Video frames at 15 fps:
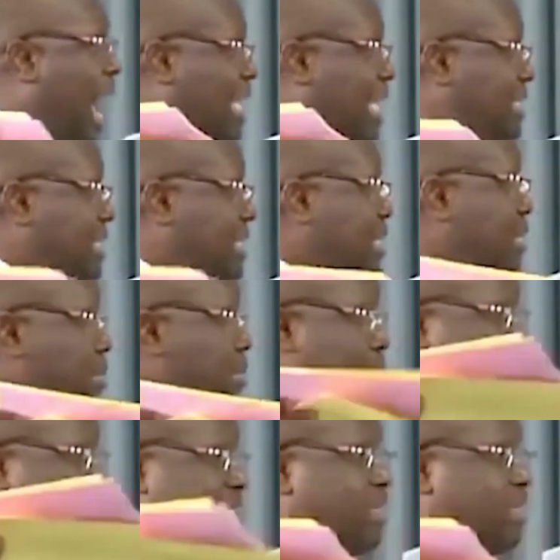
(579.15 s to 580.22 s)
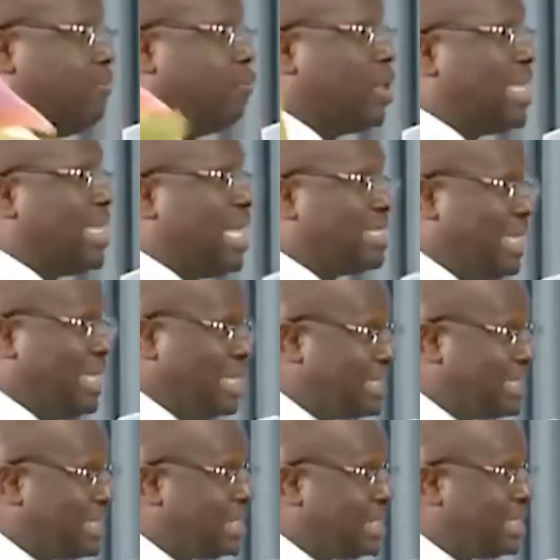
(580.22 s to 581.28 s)
has missing voters
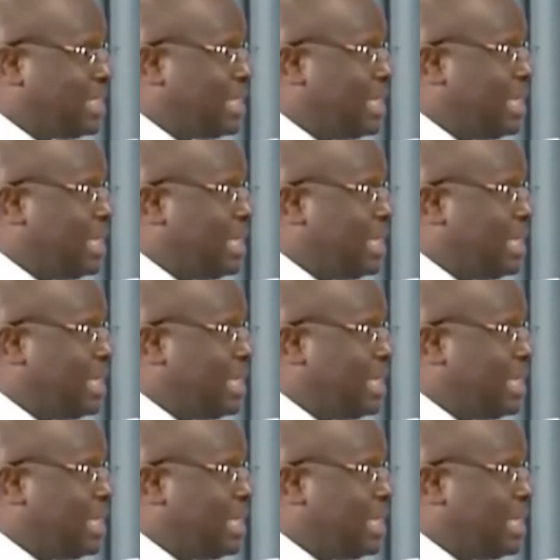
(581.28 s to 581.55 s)
list.